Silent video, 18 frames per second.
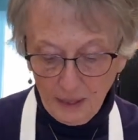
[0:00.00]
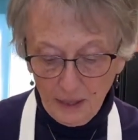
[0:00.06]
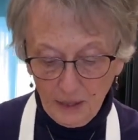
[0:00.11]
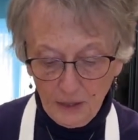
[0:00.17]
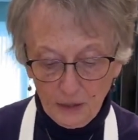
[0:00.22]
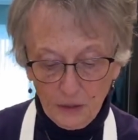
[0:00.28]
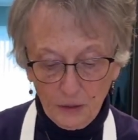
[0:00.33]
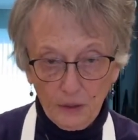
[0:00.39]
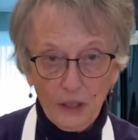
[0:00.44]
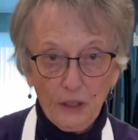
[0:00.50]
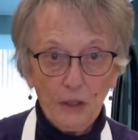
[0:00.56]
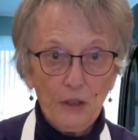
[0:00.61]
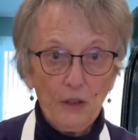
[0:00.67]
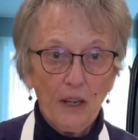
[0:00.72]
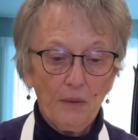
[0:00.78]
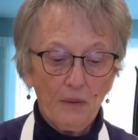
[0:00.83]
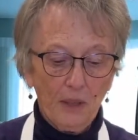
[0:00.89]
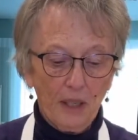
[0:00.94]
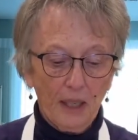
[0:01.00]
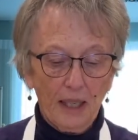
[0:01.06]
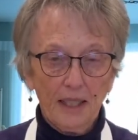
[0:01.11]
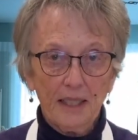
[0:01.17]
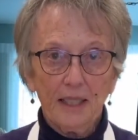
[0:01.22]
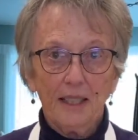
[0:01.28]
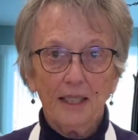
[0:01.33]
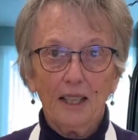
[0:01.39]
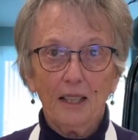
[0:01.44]
So here you have a
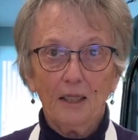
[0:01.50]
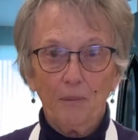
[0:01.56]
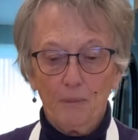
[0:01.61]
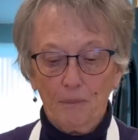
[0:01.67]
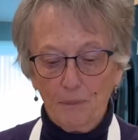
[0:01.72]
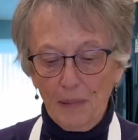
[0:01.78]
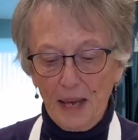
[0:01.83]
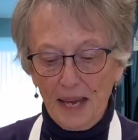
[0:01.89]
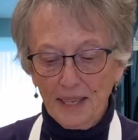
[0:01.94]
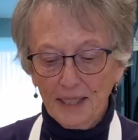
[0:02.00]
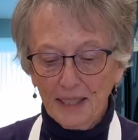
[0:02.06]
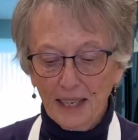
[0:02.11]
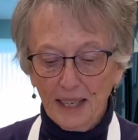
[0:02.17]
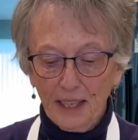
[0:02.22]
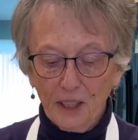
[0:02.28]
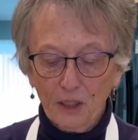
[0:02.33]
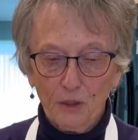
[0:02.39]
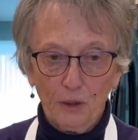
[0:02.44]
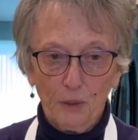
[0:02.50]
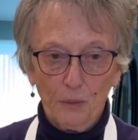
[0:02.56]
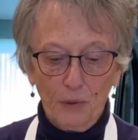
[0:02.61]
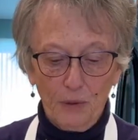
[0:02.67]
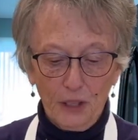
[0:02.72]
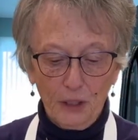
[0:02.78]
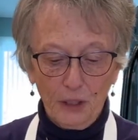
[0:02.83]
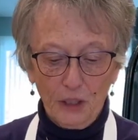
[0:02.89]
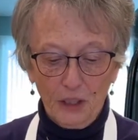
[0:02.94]
nice little pancake to
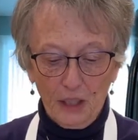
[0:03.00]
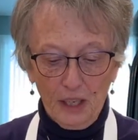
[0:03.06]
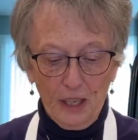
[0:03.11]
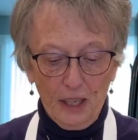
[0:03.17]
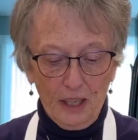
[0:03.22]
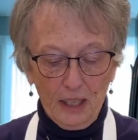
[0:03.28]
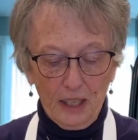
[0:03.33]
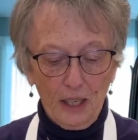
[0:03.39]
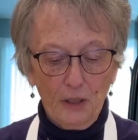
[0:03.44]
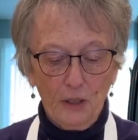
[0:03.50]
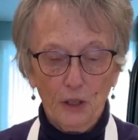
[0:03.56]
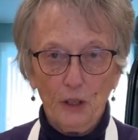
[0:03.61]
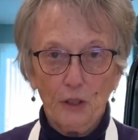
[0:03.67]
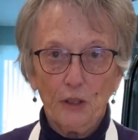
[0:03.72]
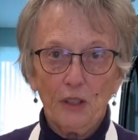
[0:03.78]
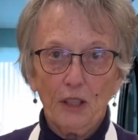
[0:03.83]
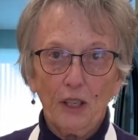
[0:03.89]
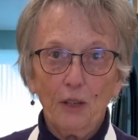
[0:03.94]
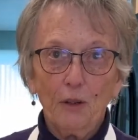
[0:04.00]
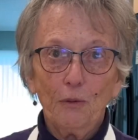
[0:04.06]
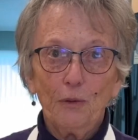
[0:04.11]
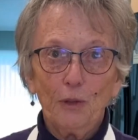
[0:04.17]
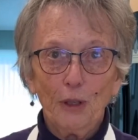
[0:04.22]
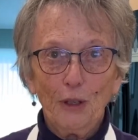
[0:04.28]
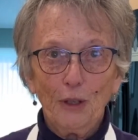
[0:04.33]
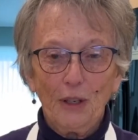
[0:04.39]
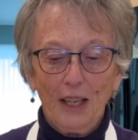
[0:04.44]
impress either yourself or
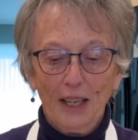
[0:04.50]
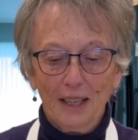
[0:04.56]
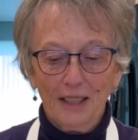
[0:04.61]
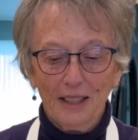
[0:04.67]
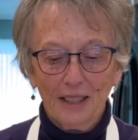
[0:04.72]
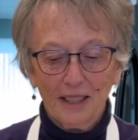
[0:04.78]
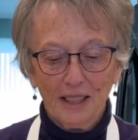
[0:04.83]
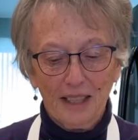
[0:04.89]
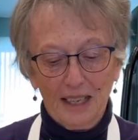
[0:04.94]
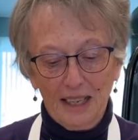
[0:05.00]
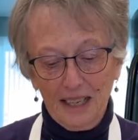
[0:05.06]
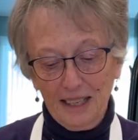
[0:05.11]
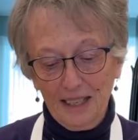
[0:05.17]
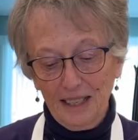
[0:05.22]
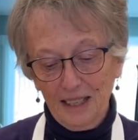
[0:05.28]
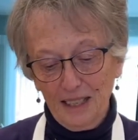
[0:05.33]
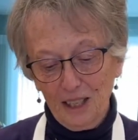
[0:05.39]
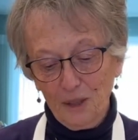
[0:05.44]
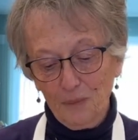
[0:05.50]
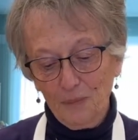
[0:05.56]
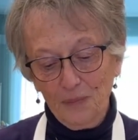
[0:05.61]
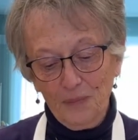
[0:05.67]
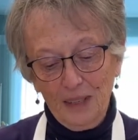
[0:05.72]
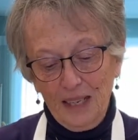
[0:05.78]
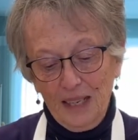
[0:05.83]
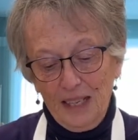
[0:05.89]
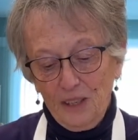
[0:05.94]
your guests. And
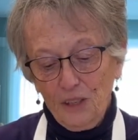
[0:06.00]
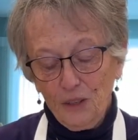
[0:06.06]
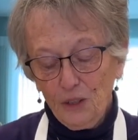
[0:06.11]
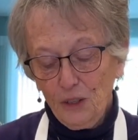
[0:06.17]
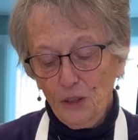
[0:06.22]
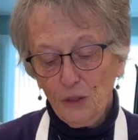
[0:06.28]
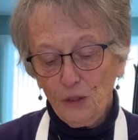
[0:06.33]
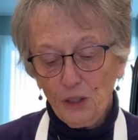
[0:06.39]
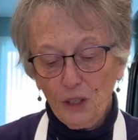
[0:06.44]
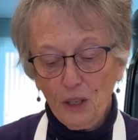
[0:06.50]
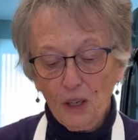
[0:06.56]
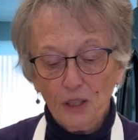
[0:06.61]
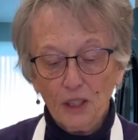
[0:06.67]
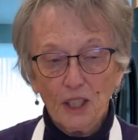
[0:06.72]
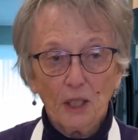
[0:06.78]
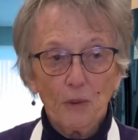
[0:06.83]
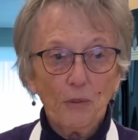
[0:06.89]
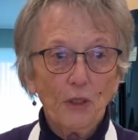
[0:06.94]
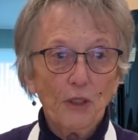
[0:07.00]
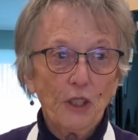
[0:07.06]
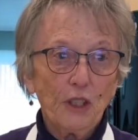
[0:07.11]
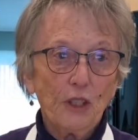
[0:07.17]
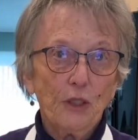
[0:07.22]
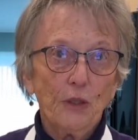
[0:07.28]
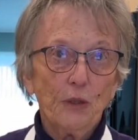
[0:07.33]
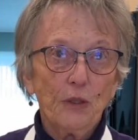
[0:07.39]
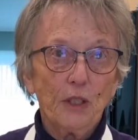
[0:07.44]
you can use it all summer.
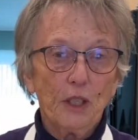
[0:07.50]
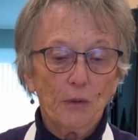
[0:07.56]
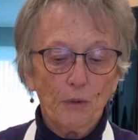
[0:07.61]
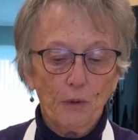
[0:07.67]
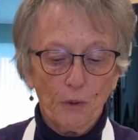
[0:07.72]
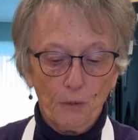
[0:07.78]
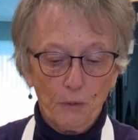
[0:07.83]
Just use different